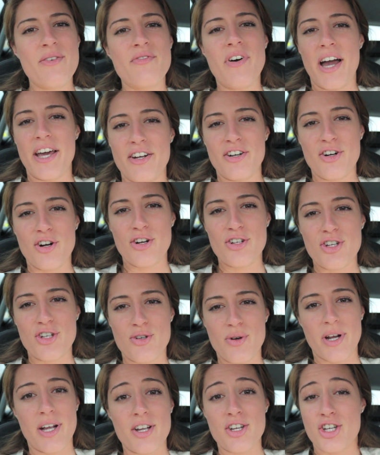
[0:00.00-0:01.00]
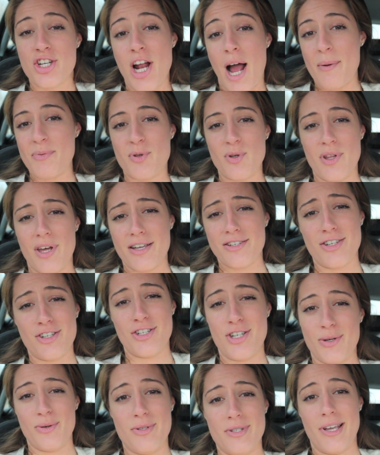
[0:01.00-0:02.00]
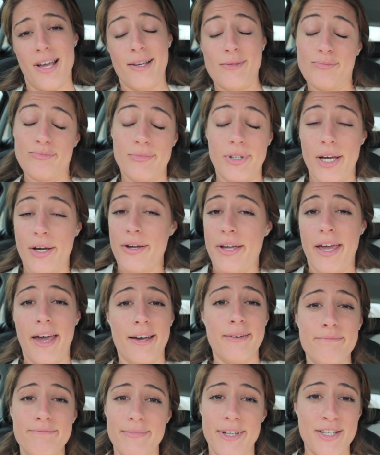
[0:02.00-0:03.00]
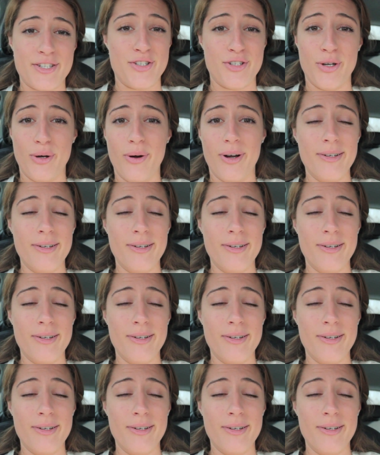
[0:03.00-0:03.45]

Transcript: invited her to drink a schnapps with us, and she was like, hell yeah, let's do